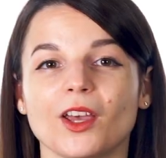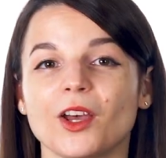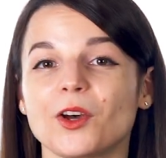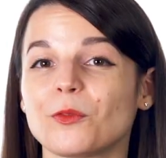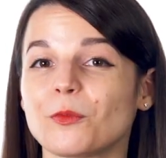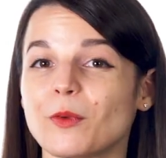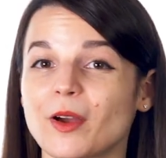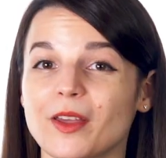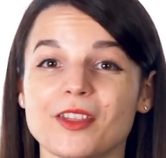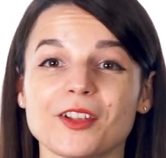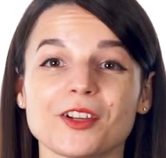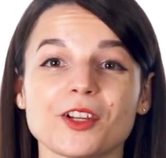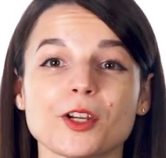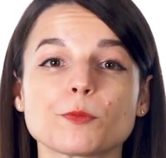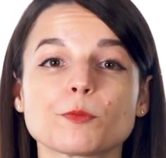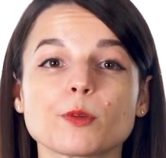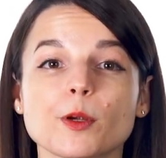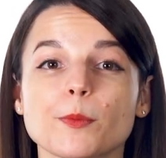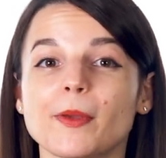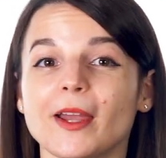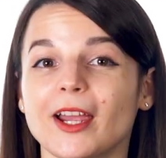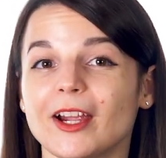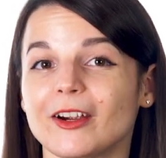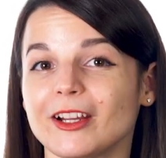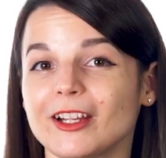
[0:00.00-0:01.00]
Whether you're
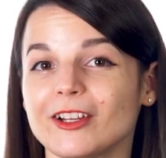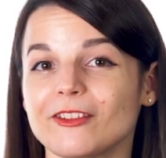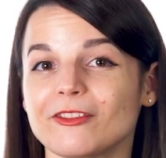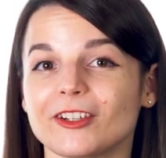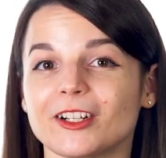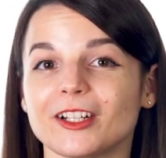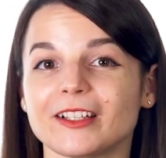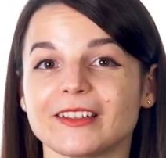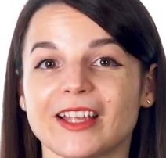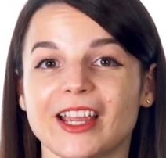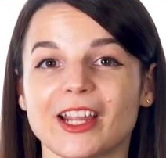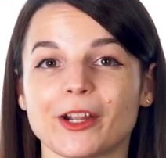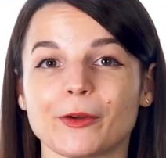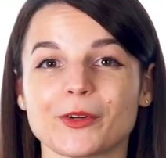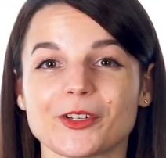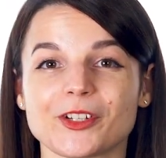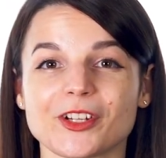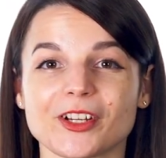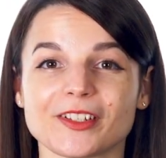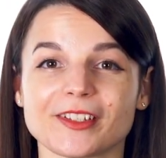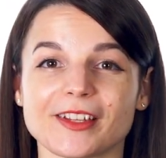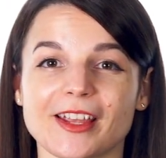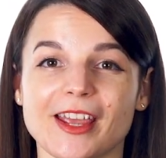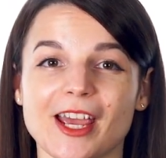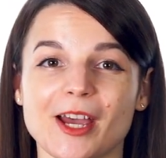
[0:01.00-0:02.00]
preparing for a language
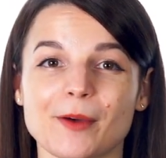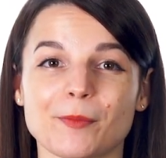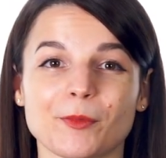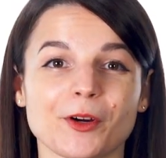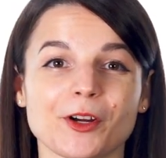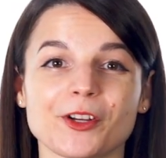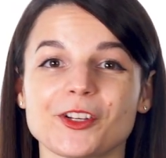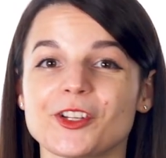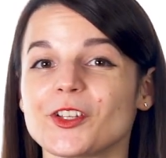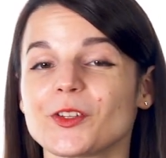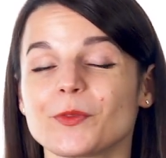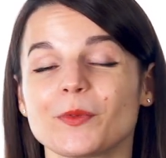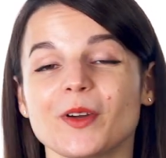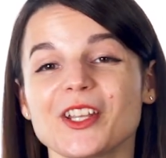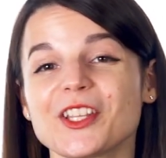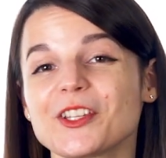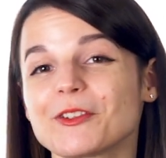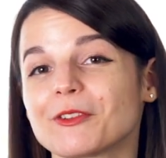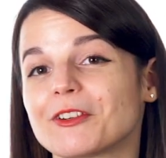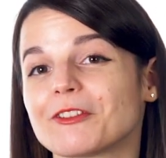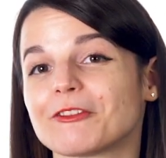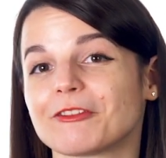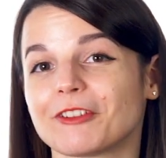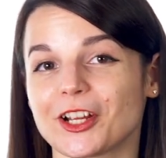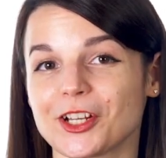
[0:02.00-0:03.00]
exam or just want
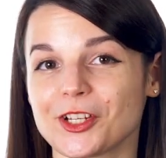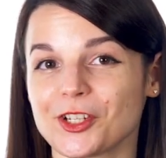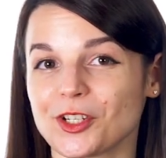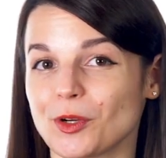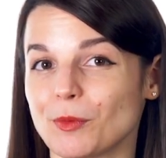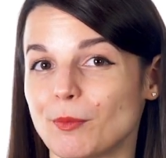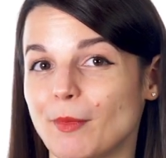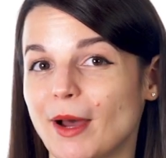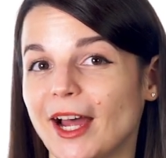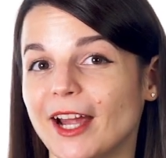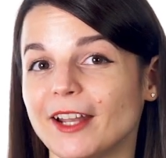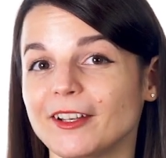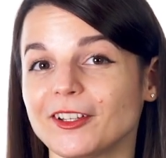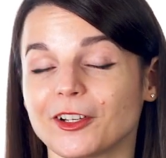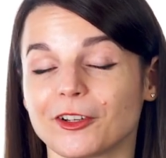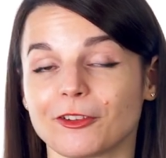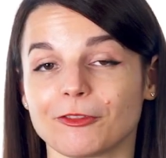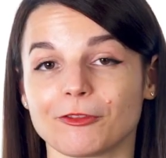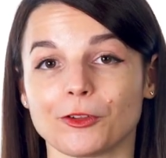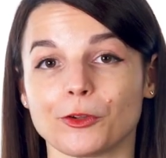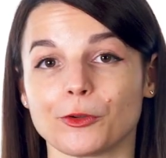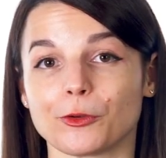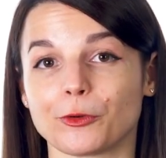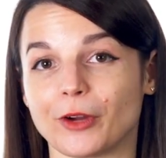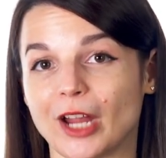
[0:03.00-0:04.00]
to refresh your mind on a
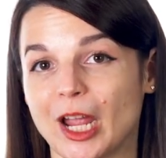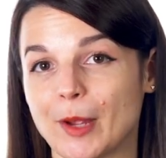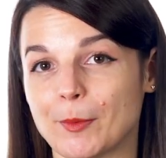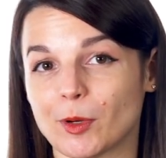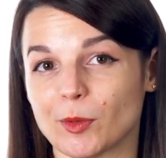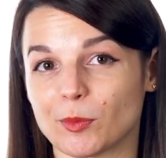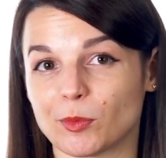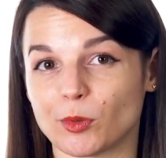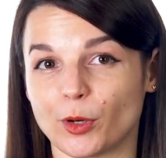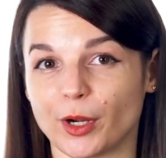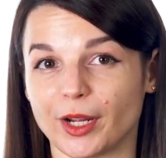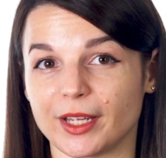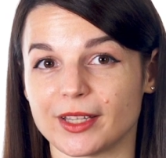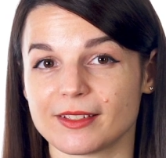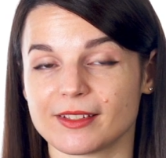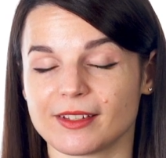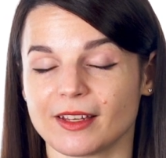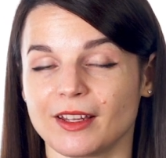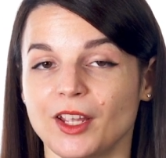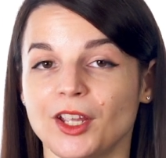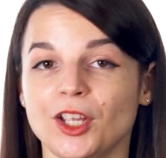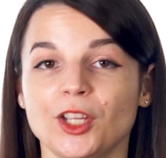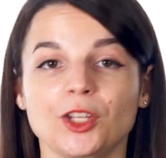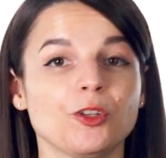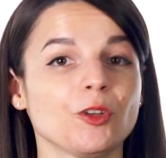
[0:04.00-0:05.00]
few grammar points,
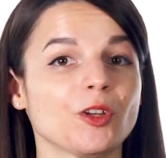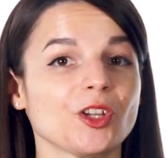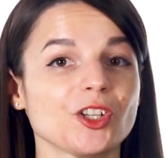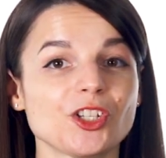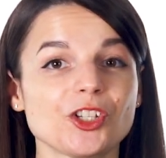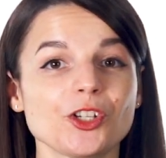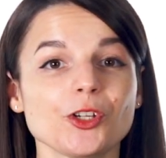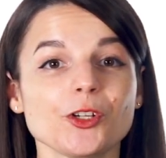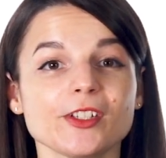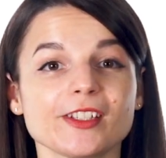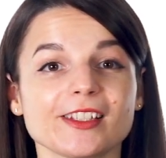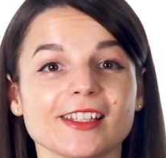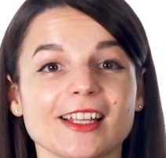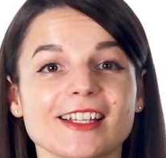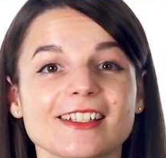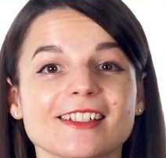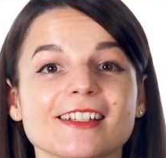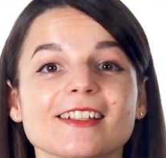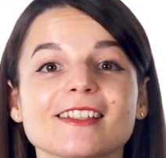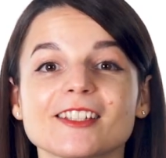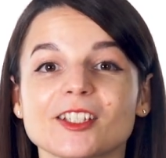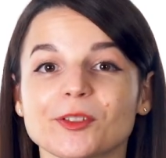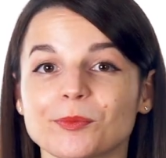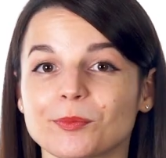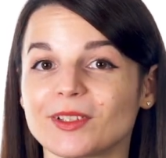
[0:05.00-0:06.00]
you can choose
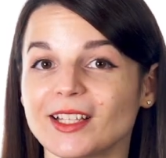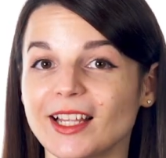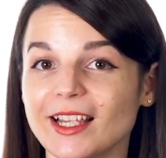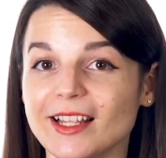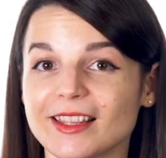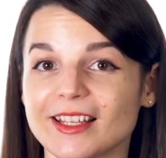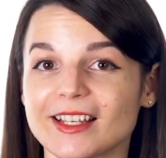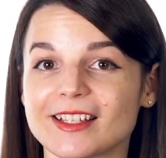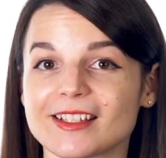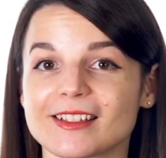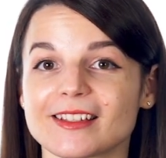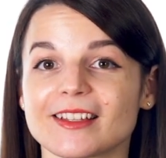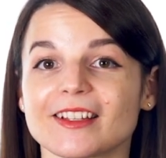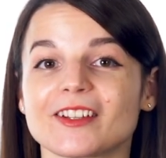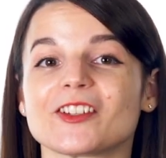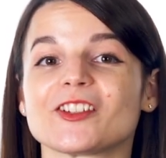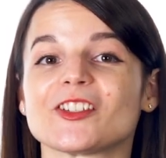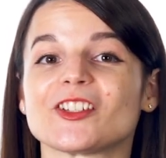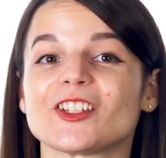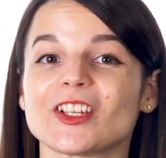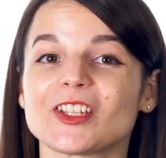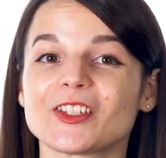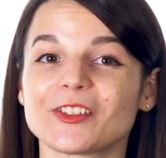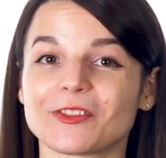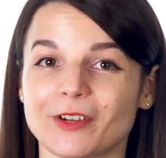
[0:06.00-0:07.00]
lessons and playlists that are
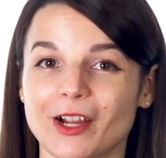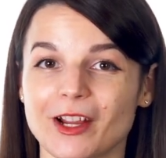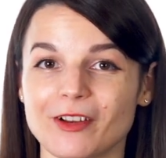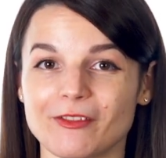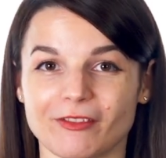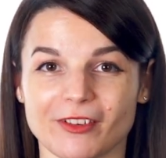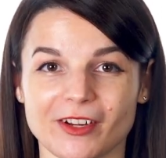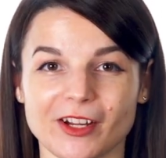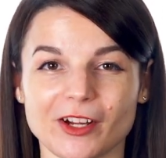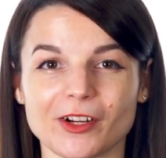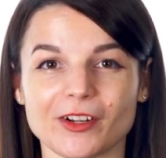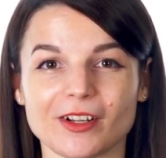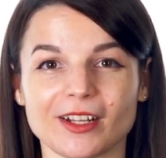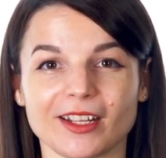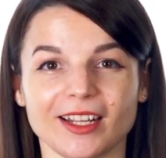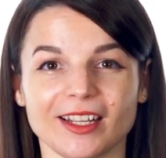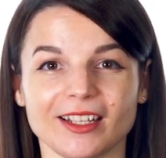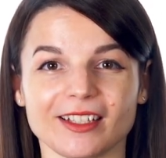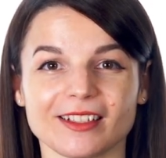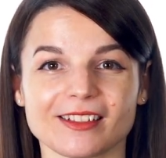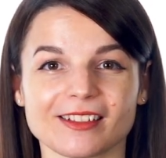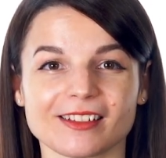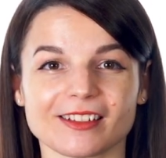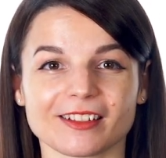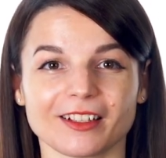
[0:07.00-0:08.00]
just right for your
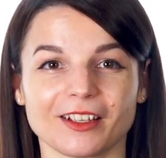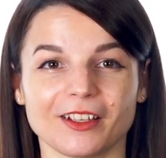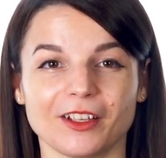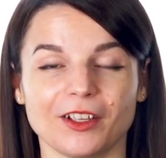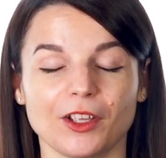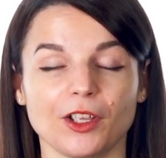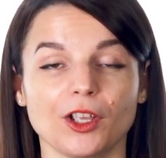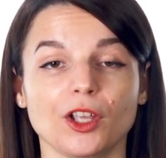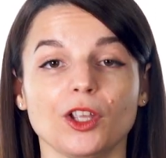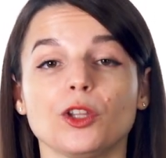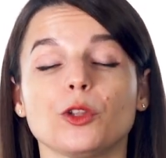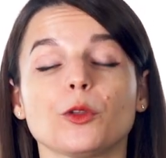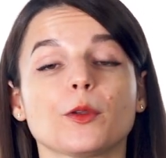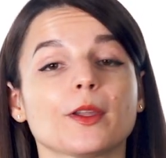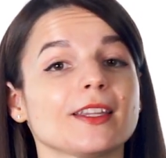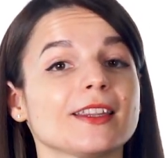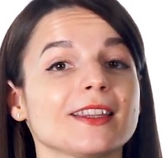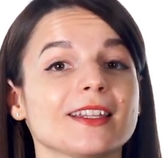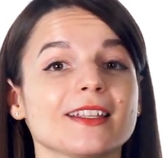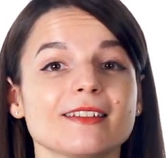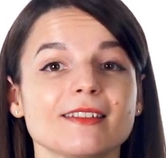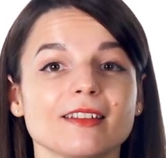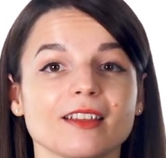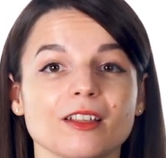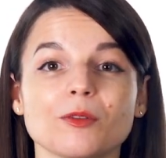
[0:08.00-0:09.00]
needs. You can
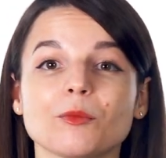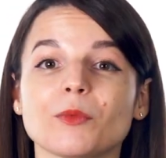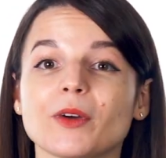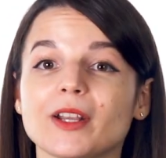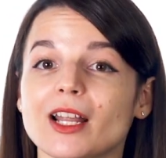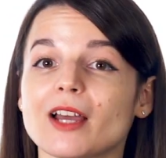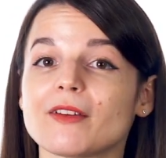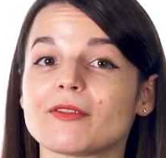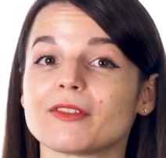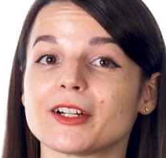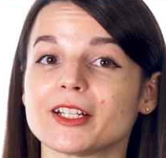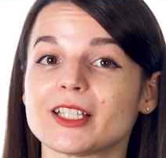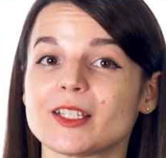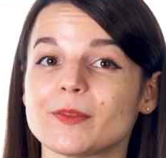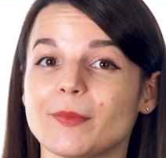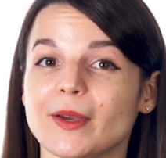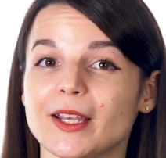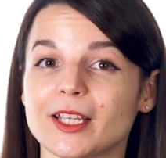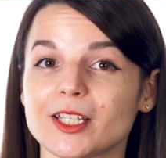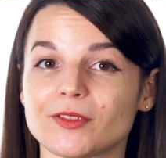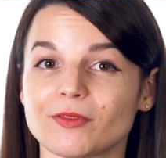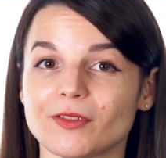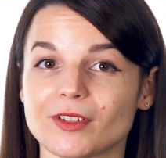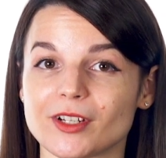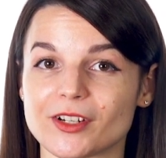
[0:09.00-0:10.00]
listen whenever it's
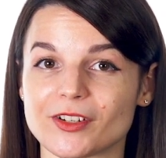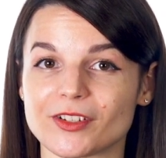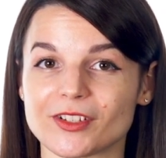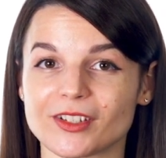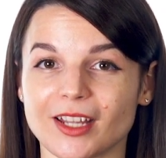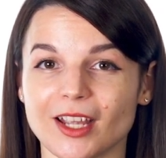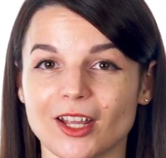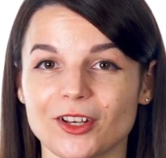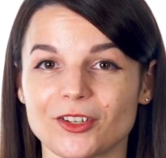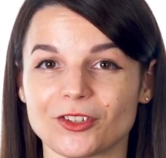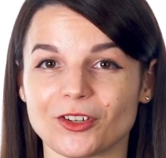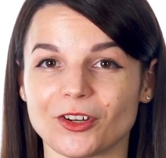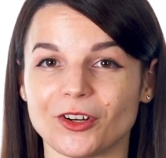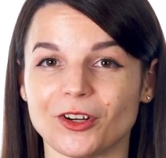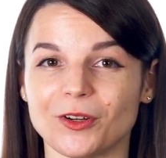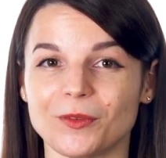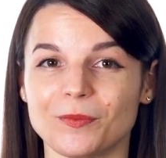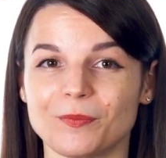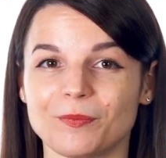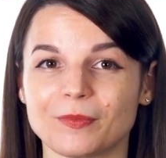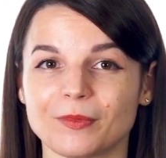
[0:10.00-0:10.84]
best for your schedule.